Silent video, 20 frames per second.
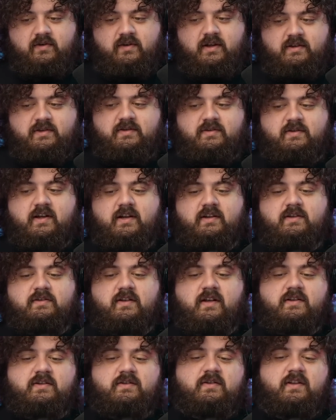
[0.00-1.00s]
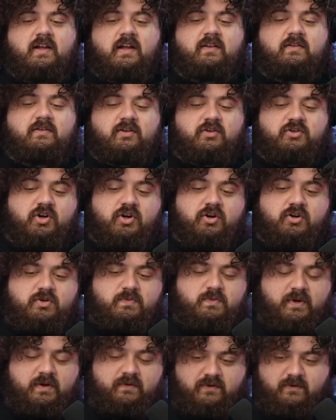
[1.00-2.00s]
That
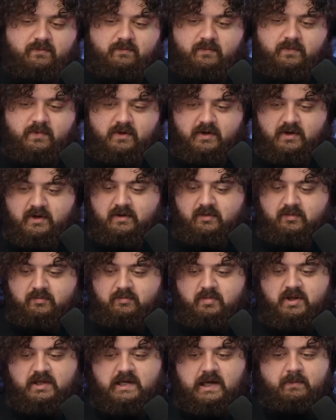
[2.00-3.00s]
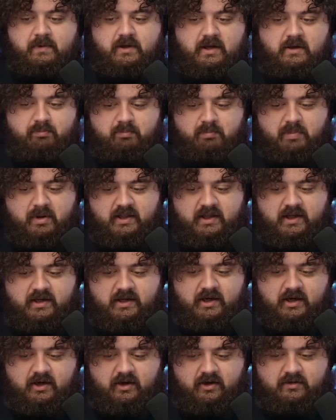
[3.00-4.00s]
deters me from becoming a
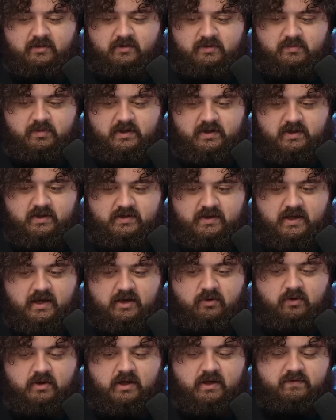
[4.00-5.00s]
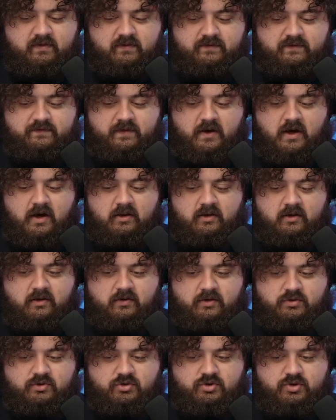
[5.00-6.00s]
billionaire, is because I don't want to have to fall into
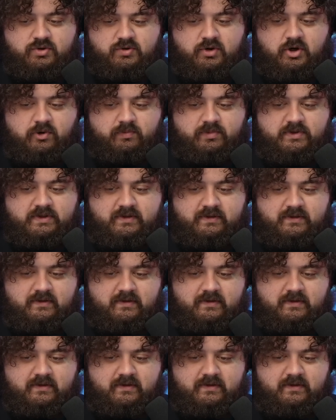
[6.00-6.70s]
those tropes.